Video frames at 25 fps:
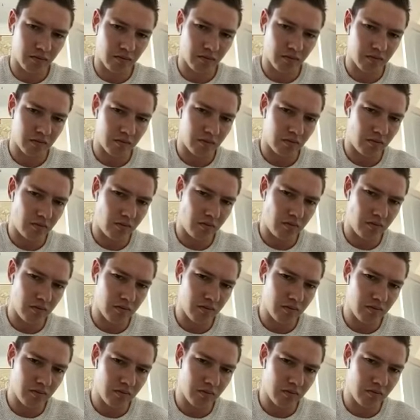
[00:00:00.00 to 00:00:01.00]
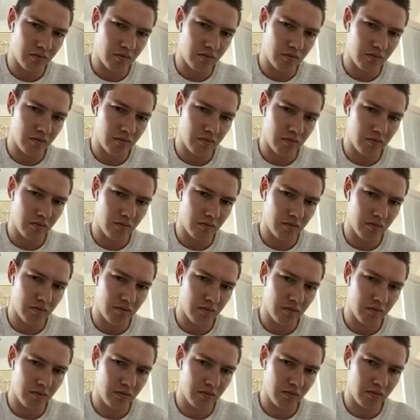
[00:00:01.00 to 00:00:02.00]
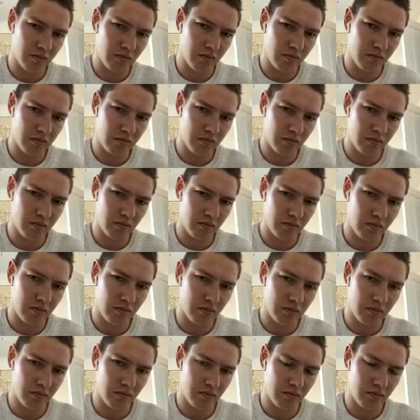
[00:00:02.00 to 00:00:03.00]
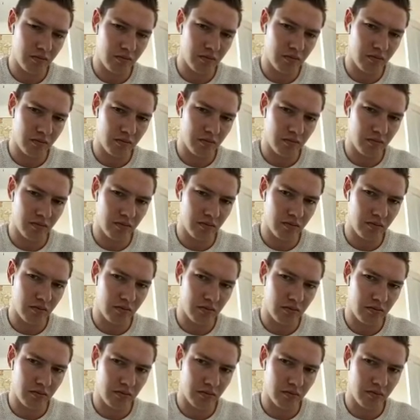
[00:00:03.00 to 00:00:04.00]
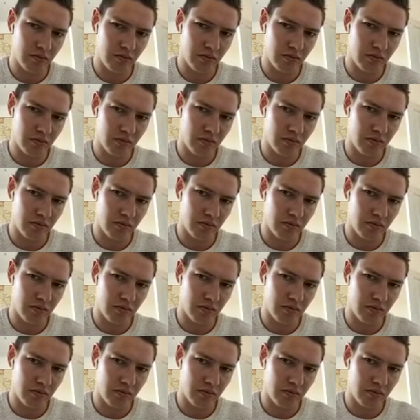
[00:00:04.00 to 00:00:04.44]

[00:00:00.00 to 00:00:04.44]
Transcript: (not speaking)